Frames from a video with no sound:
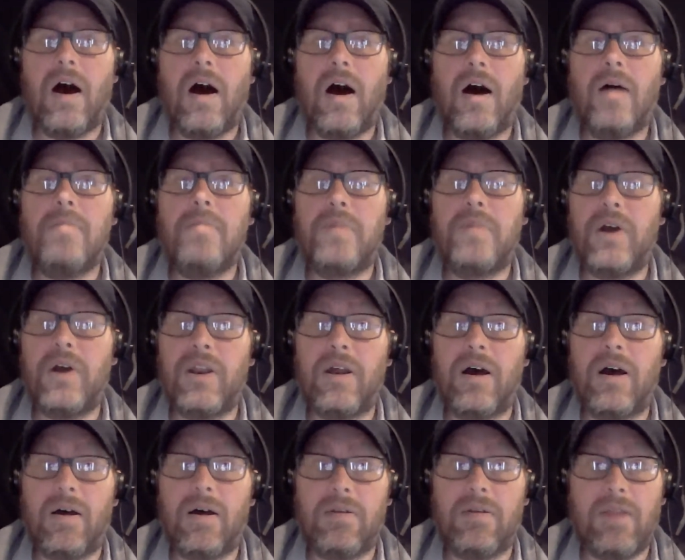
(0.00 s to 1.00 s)
But
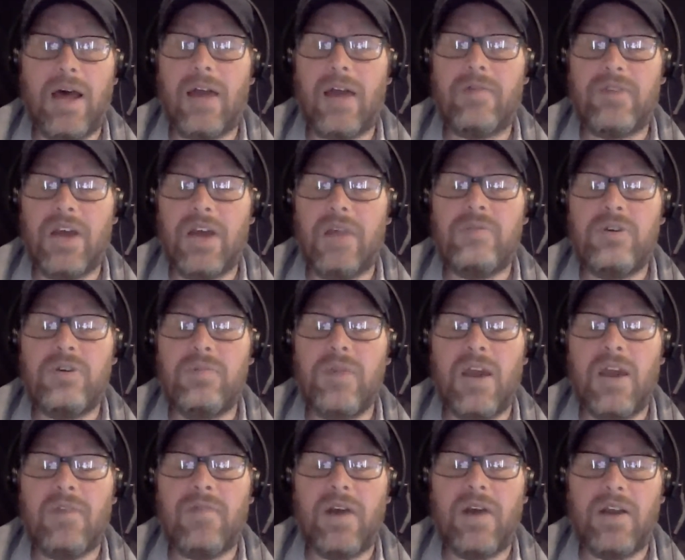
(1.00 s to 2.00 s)
a lot of times you
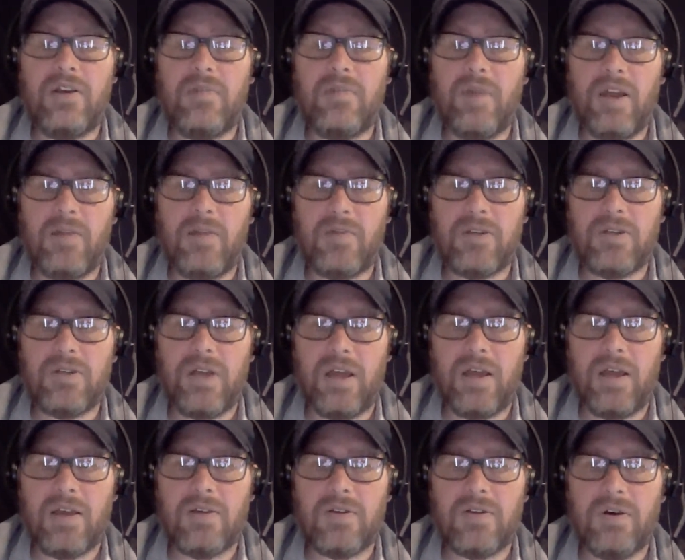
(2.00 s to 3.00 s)
may find you made a
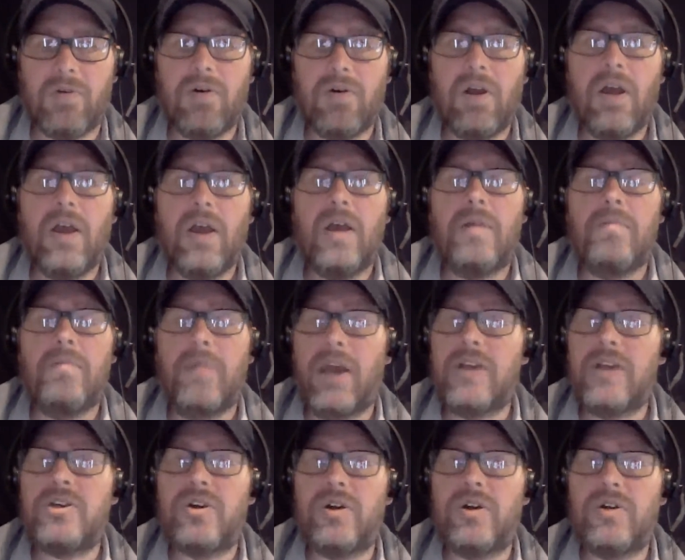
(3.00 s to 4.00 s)
mistake. So
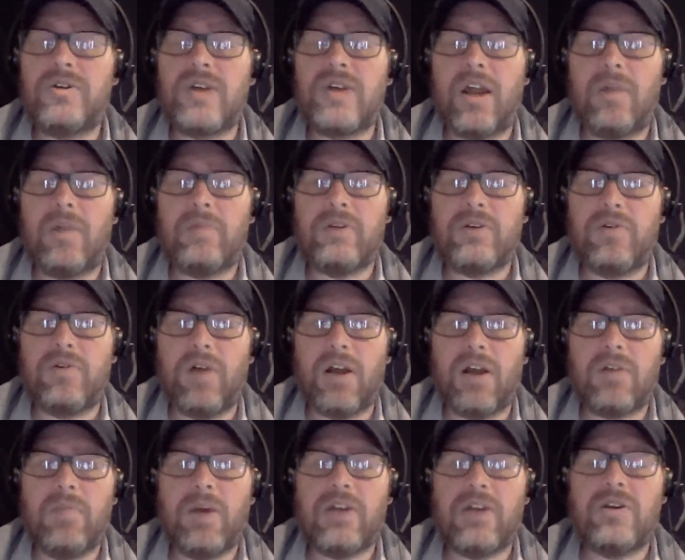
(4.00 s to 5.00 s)
make sure your setup is
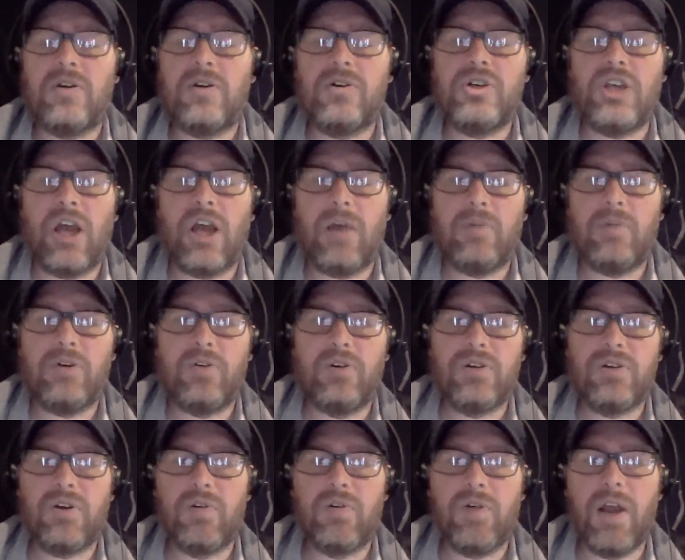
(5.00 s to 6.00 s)
correct. Make sure your geometry
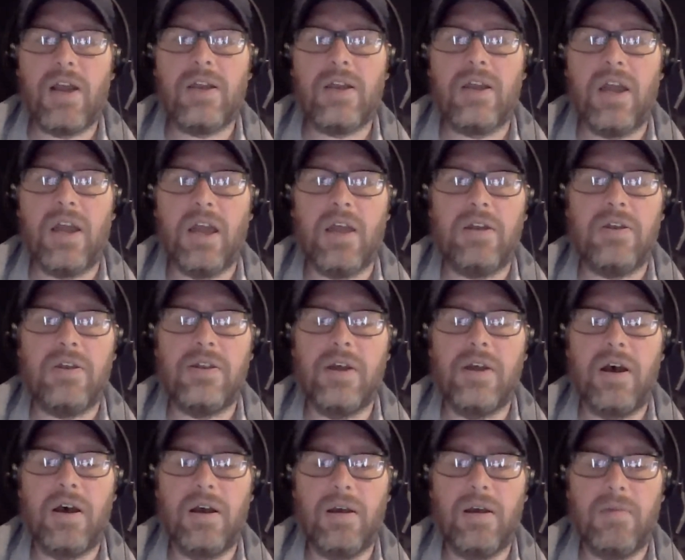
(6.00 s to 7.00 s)
is correct, and
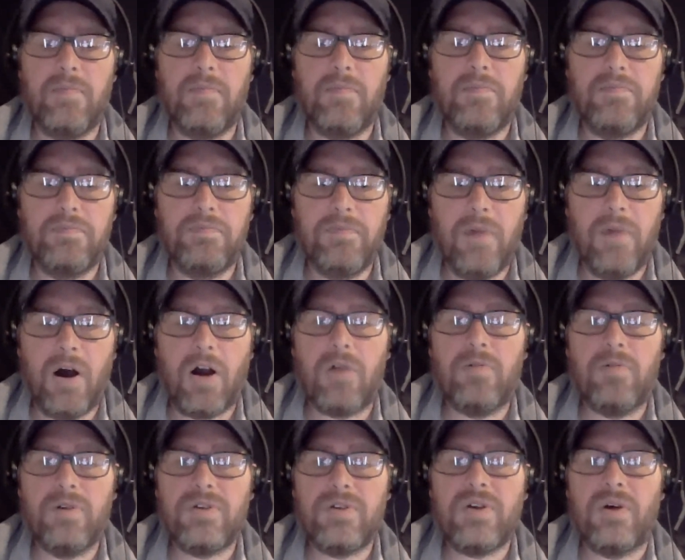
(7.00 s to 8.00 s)
our
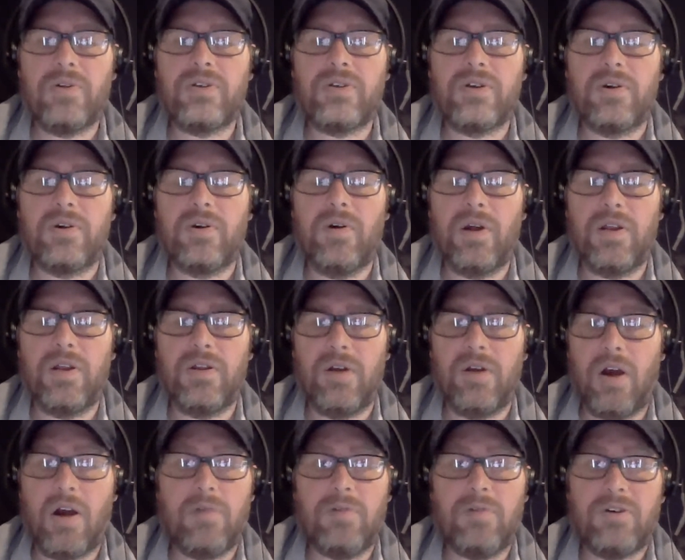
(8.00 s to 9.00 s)
results
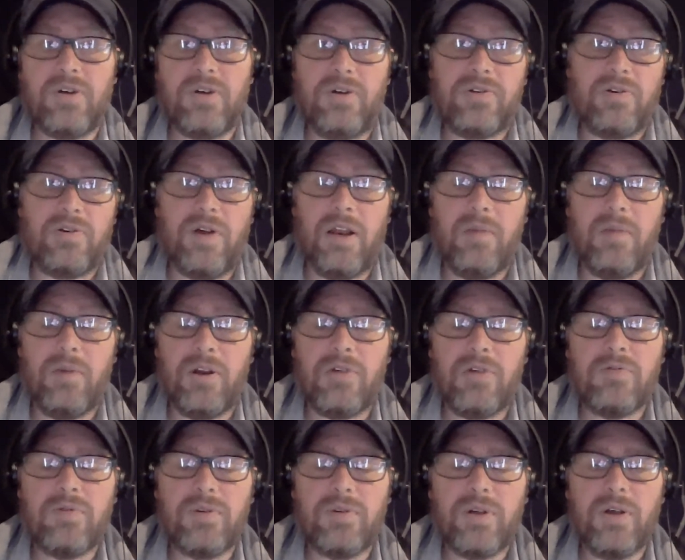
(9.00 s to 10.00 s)
or
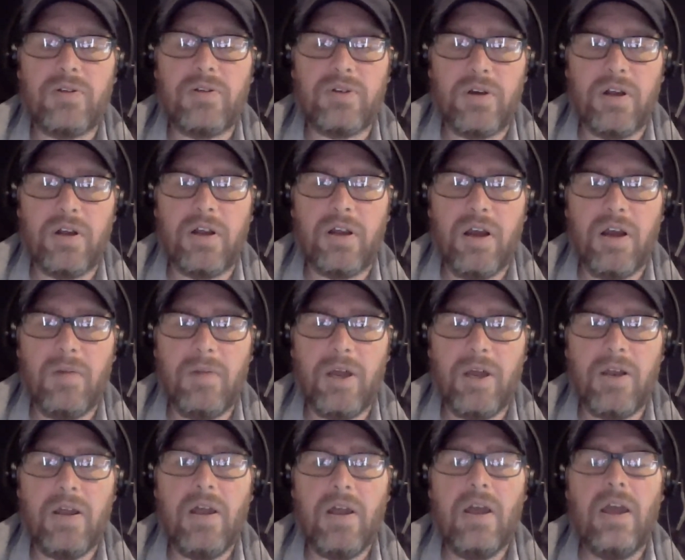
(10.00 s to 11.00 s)
anybody's results are going to come
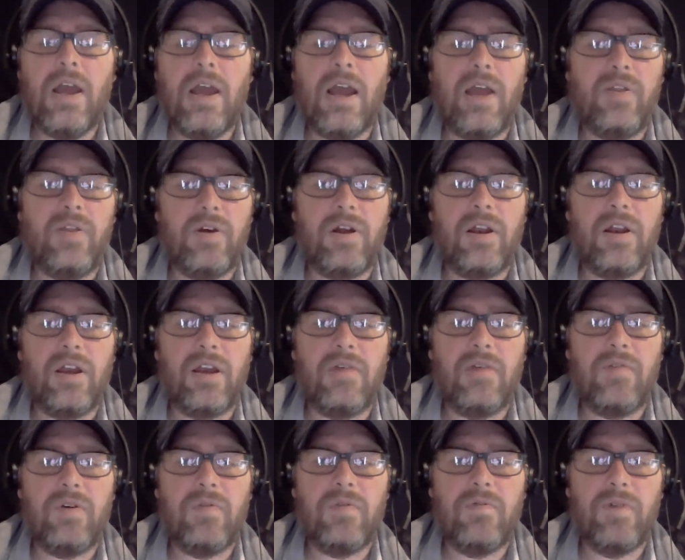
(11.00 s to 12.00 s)
in, and they're going to
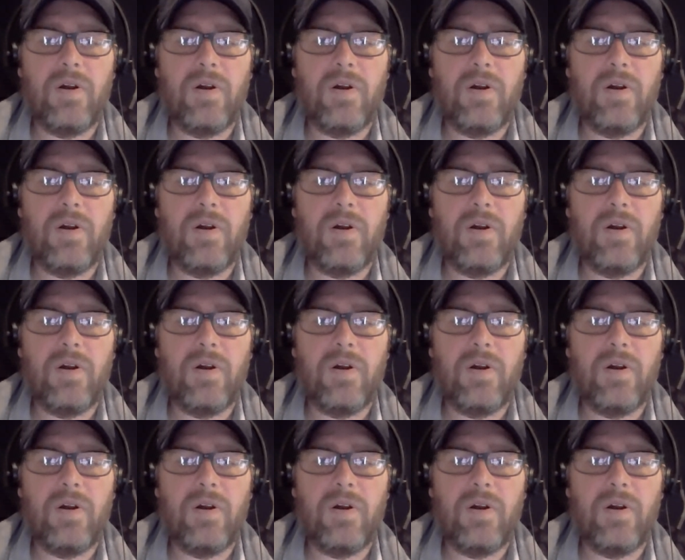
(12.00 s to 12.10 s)
give you